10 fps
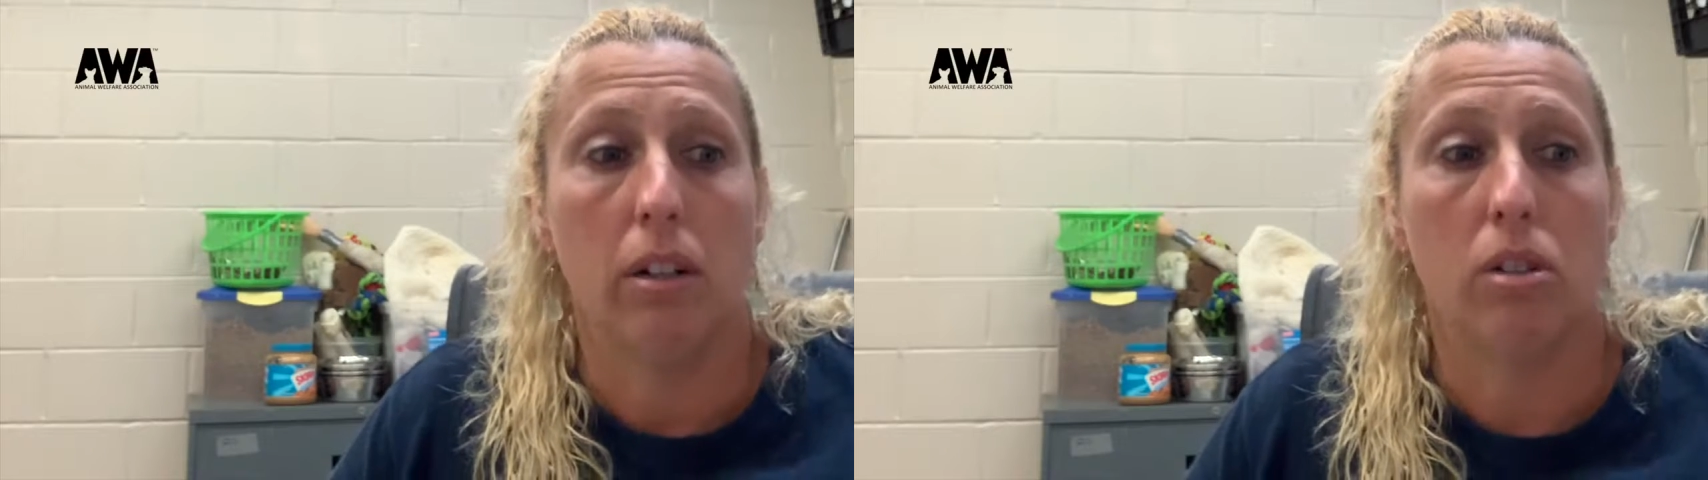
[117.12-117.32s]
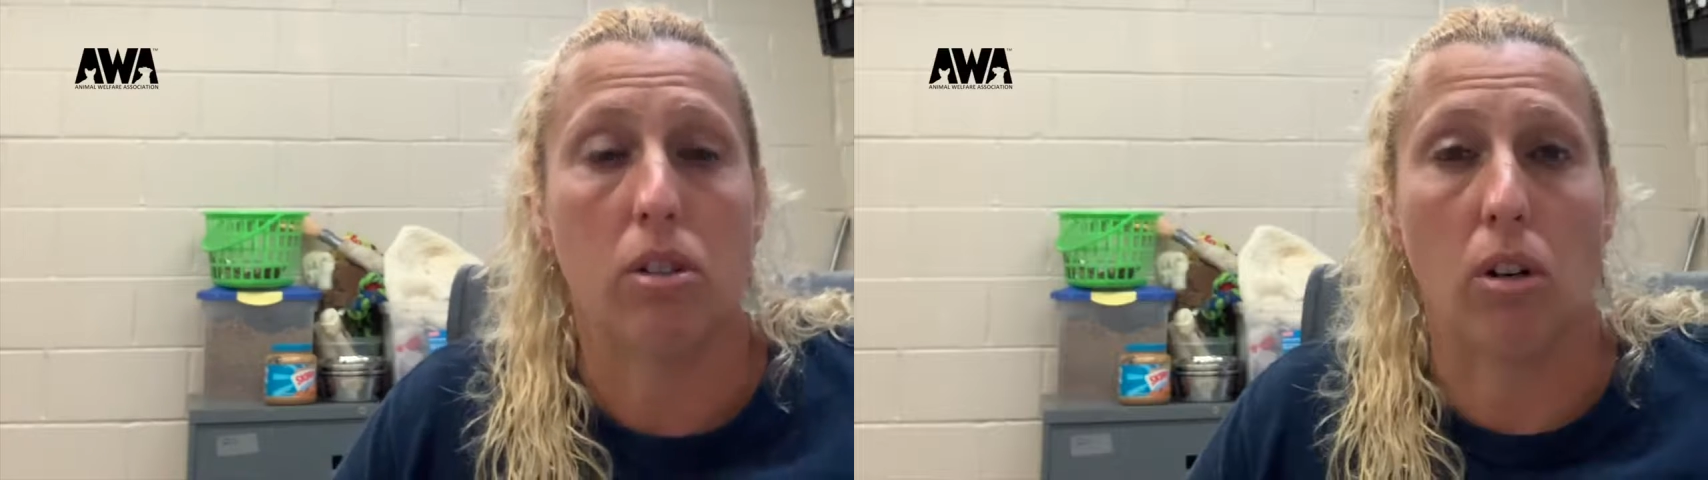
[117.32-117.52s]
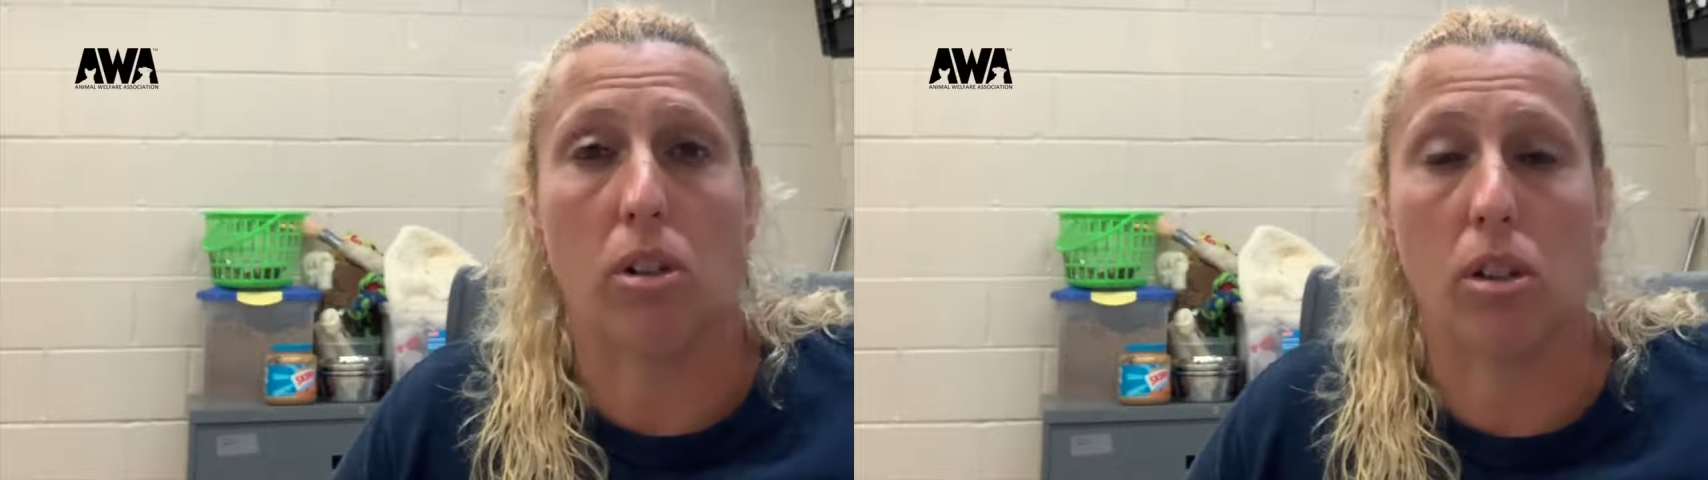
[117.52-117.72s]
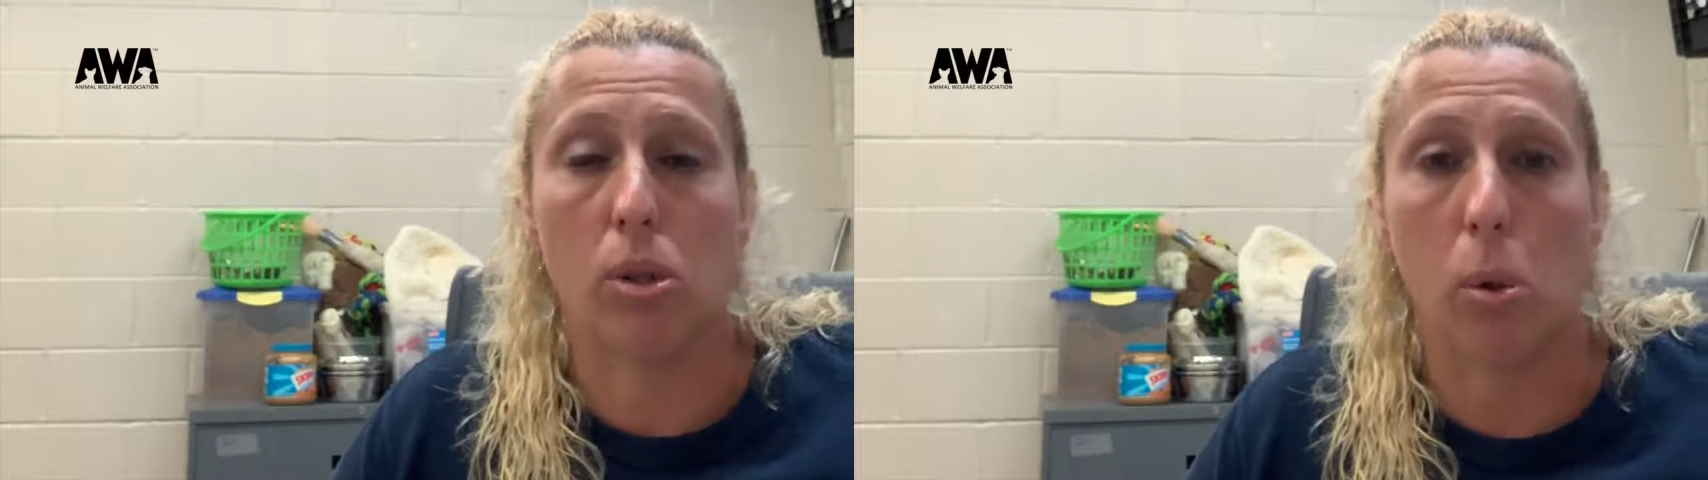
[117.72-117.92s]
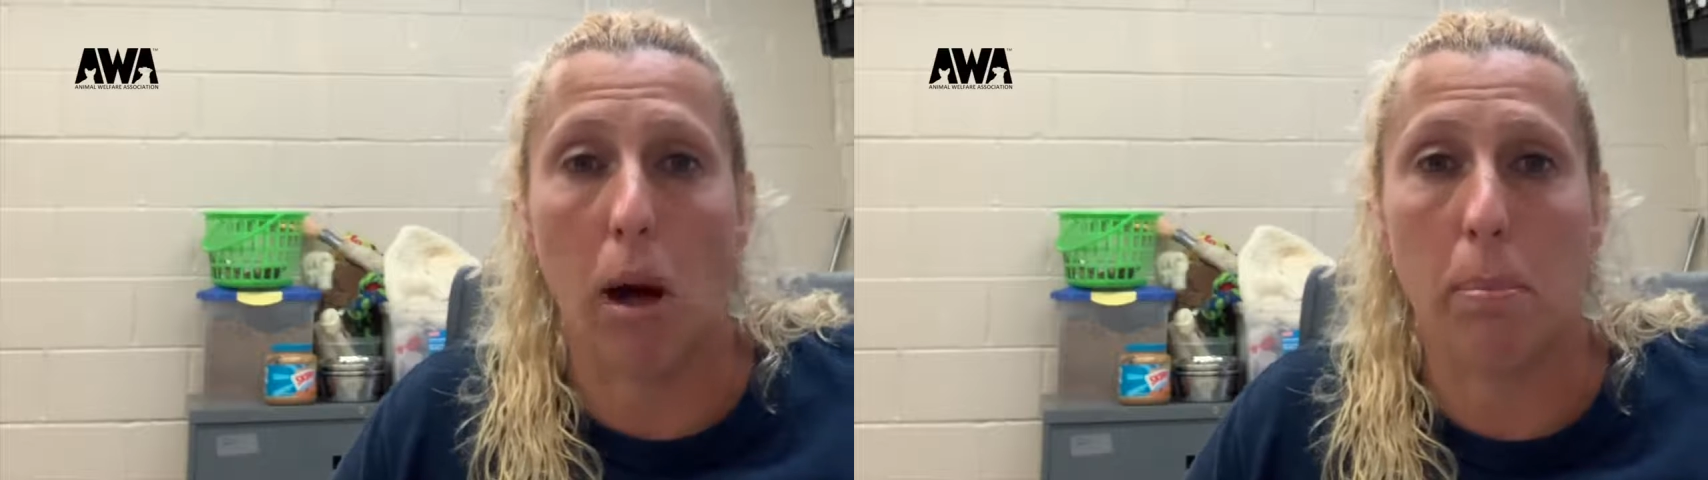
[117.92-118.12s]
start to
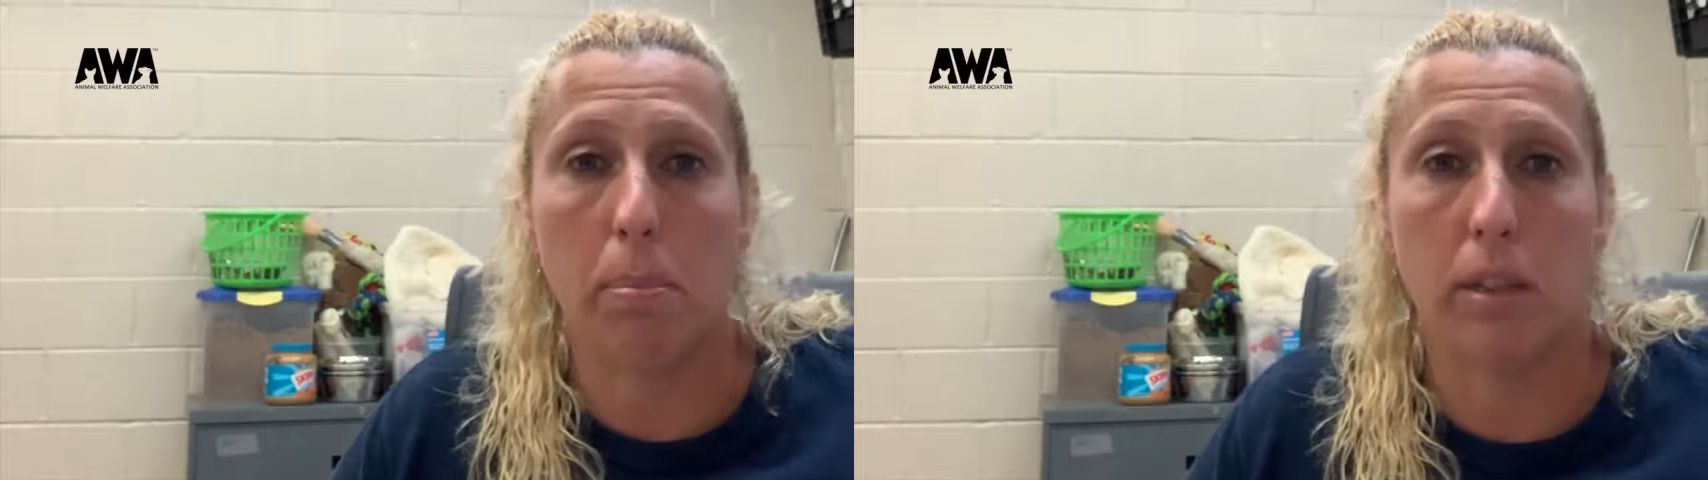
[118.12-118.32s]
swap